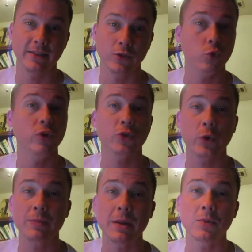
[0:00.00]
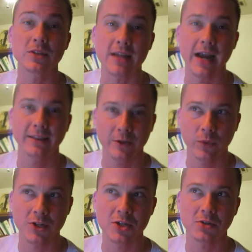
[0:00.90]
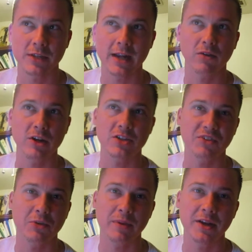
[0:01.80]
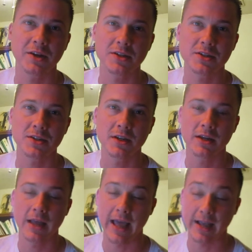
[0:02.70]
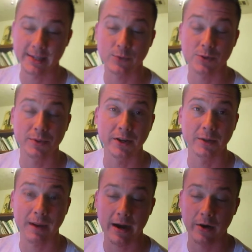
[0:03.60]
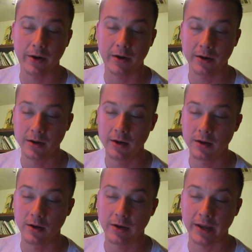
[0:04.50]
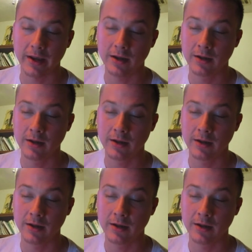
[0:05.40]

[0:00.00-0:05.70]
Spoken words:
The only 3 people signed the original Declaration of Independence as it was put into power. Okay?